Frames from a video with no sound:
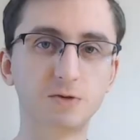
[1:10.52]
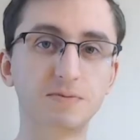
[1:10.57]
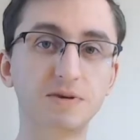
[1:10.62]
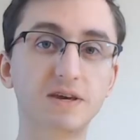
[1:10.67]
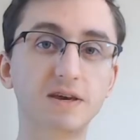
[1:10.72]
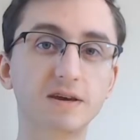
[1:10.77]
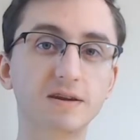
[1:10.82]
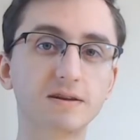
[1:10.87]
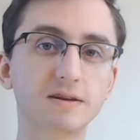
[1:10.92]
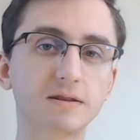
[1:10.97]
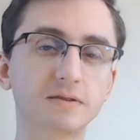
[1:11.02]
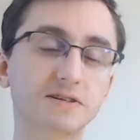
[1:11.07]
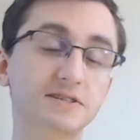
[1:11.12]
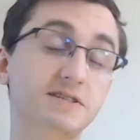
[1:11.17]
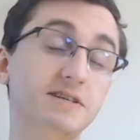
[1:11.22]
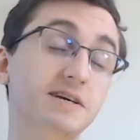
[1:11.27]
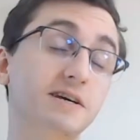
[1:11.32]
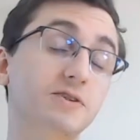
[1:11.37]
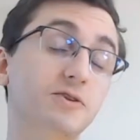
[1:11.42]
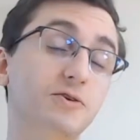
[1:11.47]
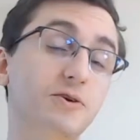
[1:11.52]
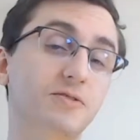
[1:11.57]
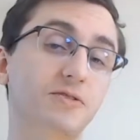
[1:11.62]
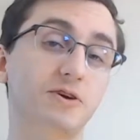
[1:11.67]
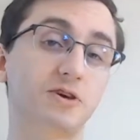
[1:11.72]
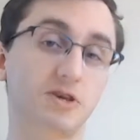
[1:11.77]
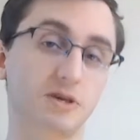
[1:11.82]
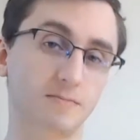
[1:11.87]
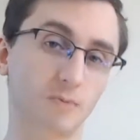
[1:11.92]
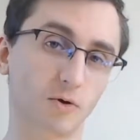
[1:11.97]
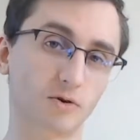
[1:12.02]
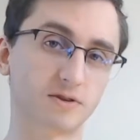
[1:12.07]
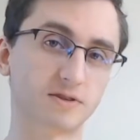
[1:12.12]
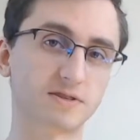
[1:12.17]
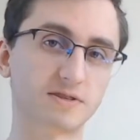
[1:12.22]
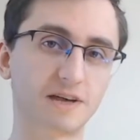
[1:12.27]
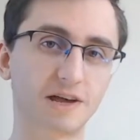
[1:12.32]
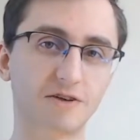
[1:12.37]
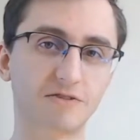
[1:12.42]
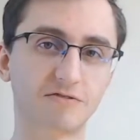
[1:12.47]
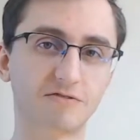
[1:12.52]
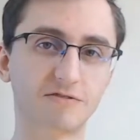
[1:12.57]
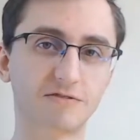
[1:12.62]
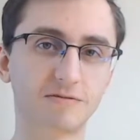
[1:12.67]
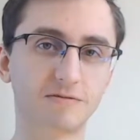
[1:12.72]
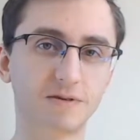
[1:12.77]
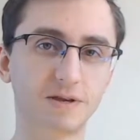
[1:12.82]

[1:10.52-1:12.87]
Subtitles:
To begin, let's take a look at the keyboard itself.